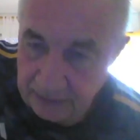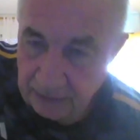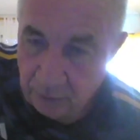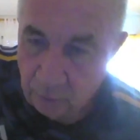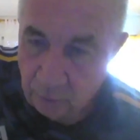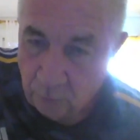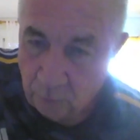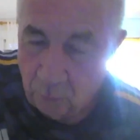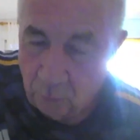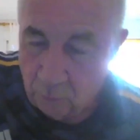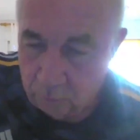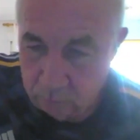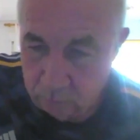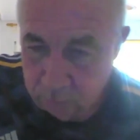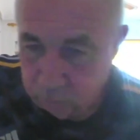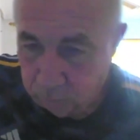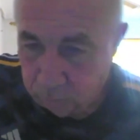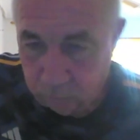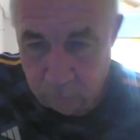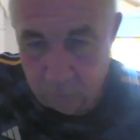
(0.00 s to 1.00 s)
You know,
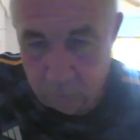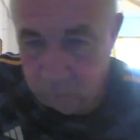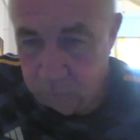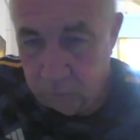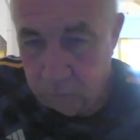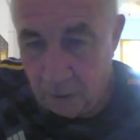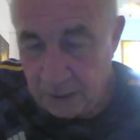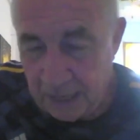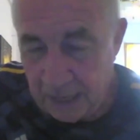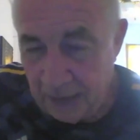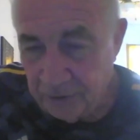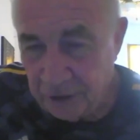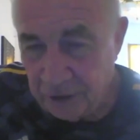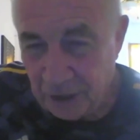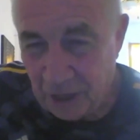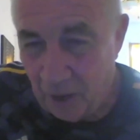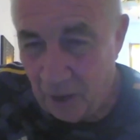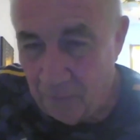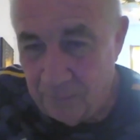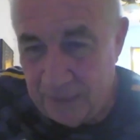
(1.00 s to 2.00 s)
and how
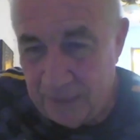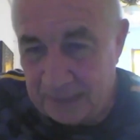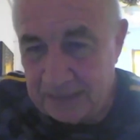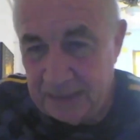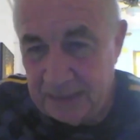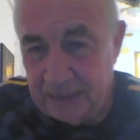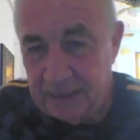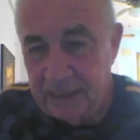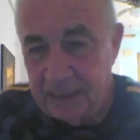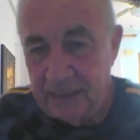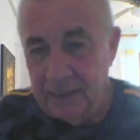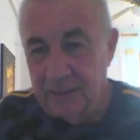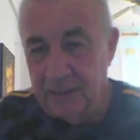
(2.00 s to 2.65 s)
do you combat it?